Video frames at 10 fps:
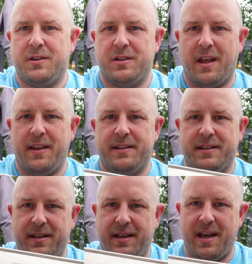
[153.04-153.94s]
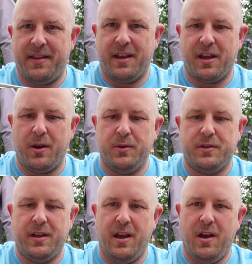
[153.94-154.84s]
just like this, and then
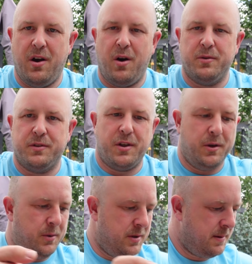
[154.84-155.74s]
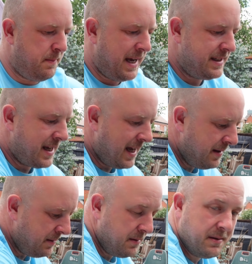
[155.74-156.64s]
goes onto the base coat
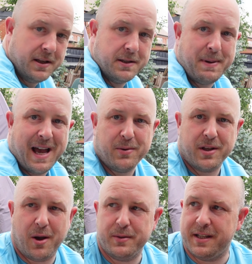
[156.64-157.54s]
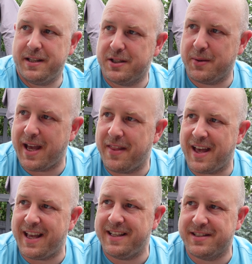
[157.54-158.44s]
that is powder coated. So again,
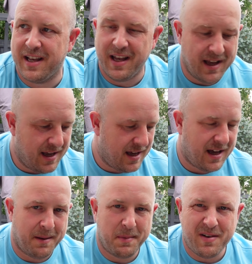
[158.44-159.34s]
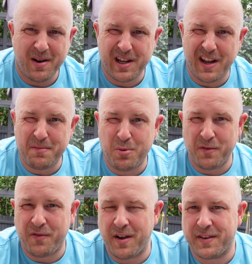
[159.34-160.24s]
that is around
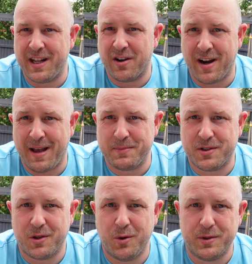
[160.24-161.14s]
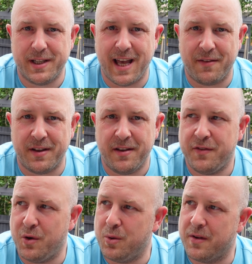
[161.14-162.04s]
11.5 kilograms altogether
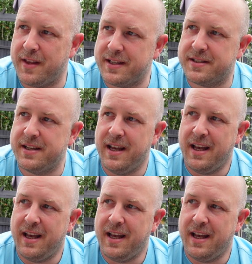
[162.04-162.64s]
for all of this.